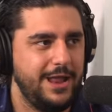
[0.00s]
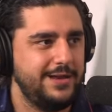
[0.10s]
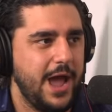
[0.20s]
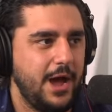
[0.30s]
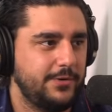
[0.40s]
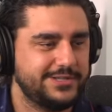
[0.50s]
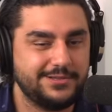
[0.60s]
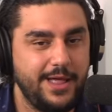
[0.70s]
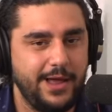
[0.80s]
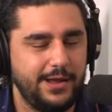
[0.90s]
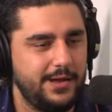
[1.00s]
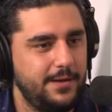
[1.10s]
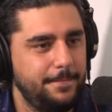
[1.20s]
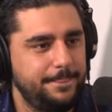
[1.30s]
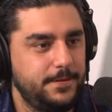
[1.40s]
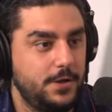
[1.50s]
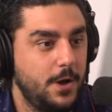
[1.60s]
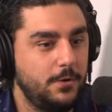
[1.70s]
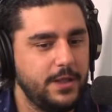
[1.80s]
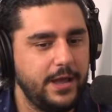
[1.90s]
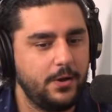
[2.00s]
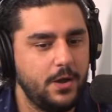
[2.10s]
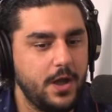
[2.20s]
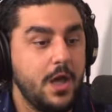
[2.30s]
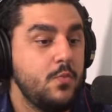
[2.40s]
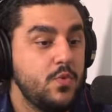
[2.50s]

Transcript: and now it's like you know like can